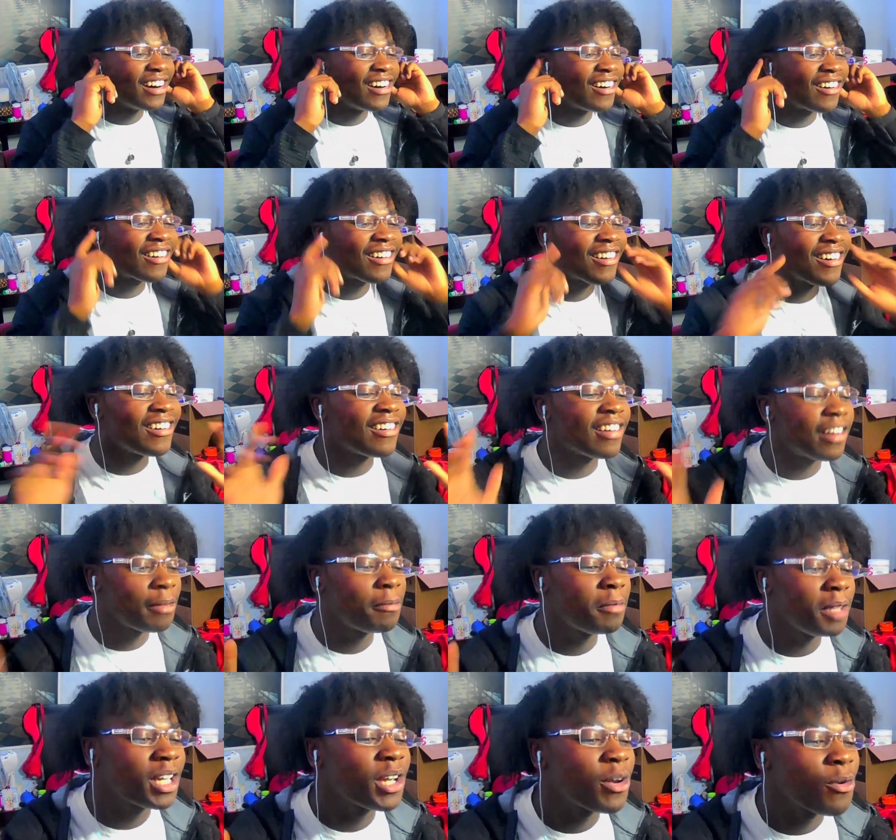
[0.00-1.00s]
Hold on. Let
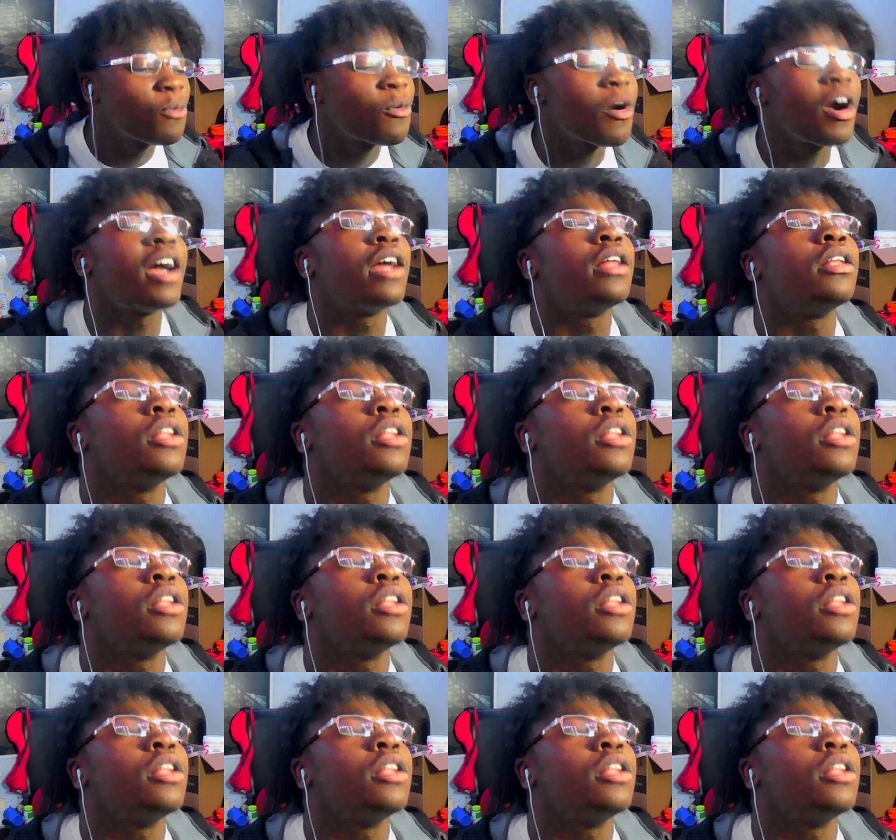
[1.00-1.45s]
me get right.